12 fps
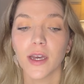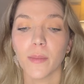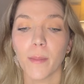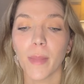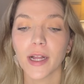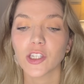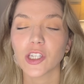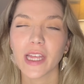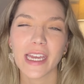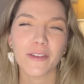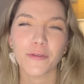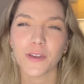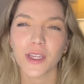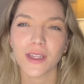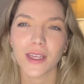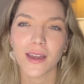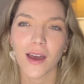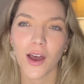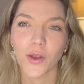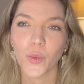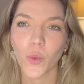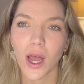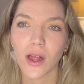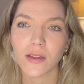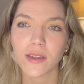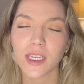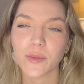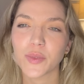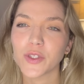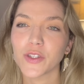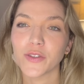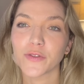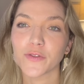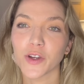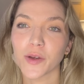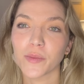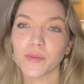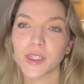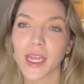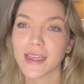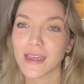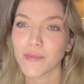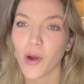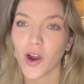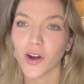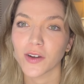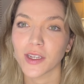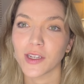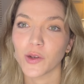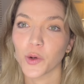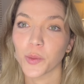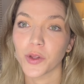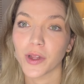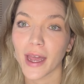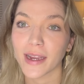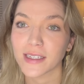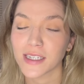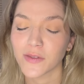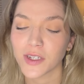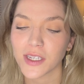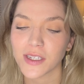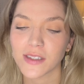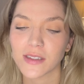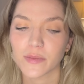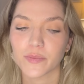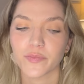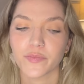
much like feeling unwell keeps you from taking part in normal activities.